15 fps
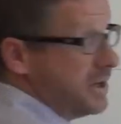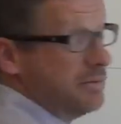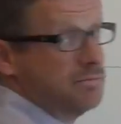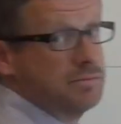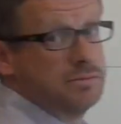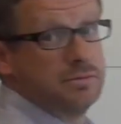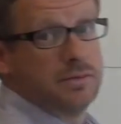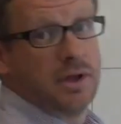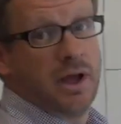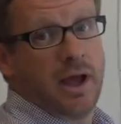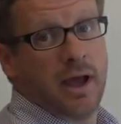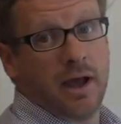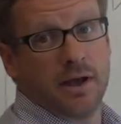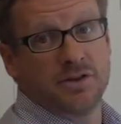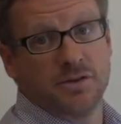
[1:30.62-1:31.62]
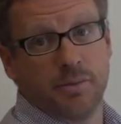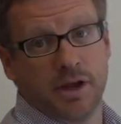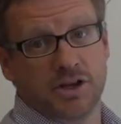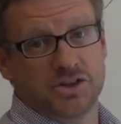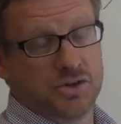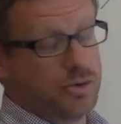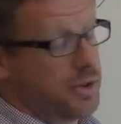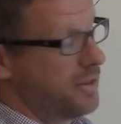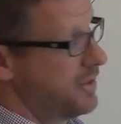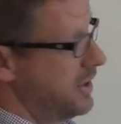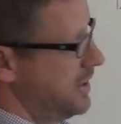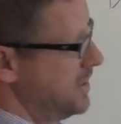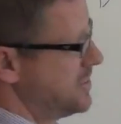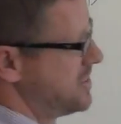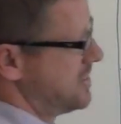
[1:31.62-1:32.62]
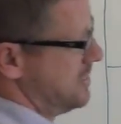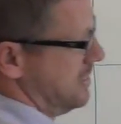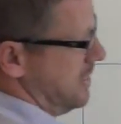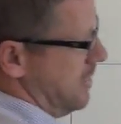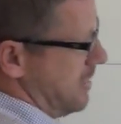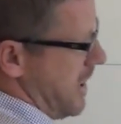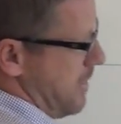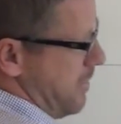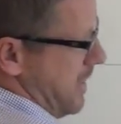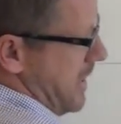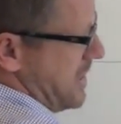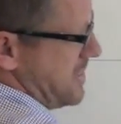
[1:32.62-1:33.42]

it to make sure the things, your API